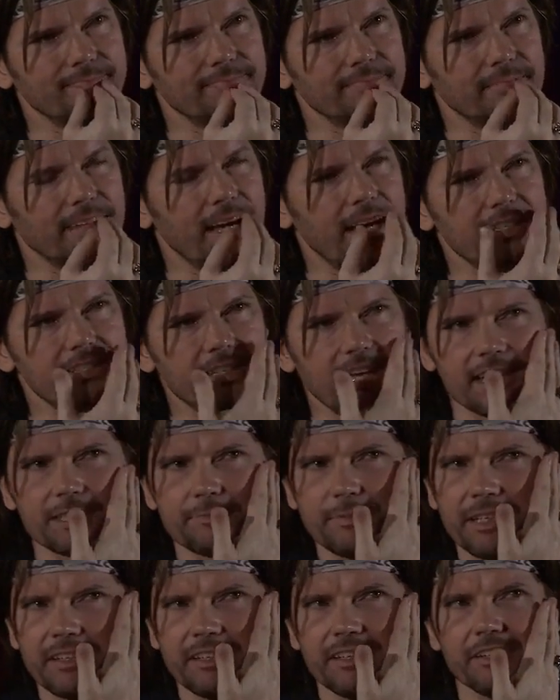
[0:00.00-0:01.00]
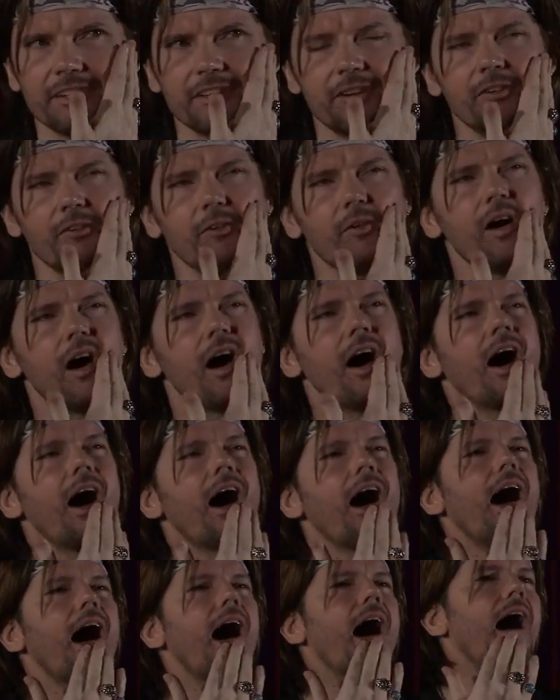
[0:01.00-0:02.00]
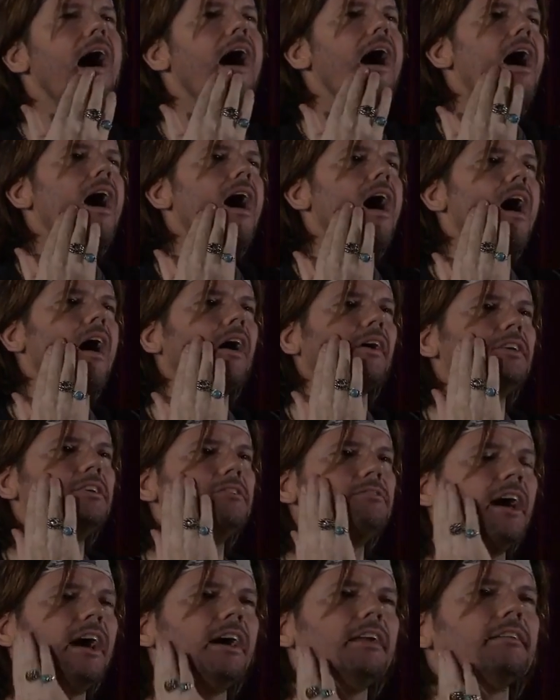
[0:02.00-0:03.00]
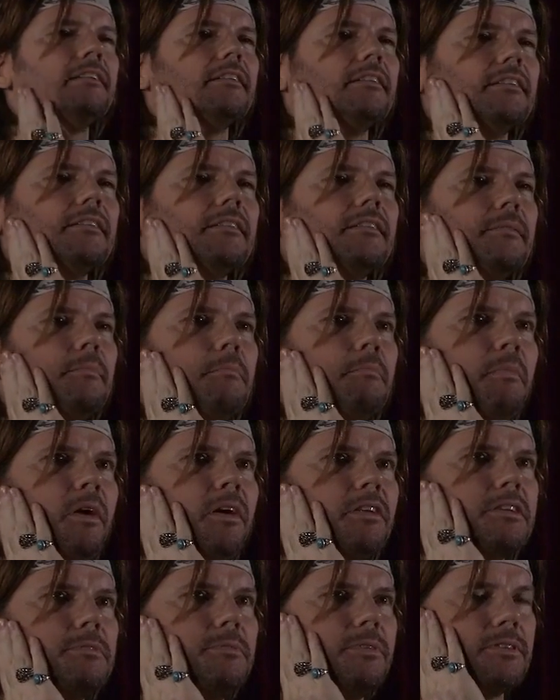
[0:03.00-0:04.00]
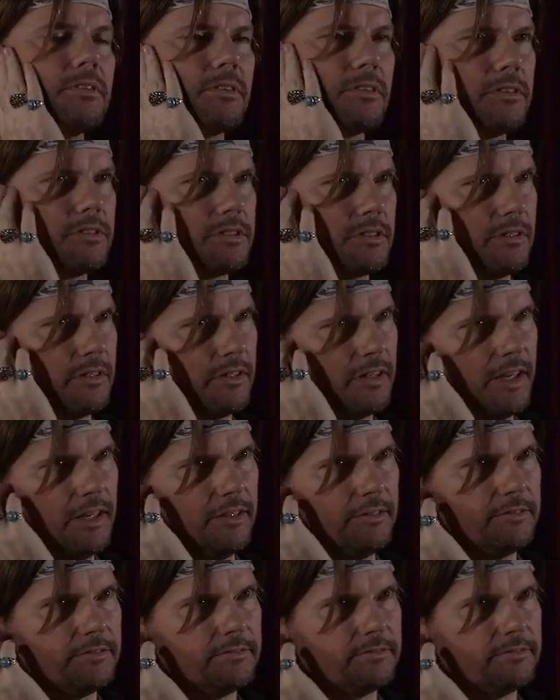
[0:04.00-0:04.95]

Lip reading: guys ask me, you know, you've had multiple girls in your life.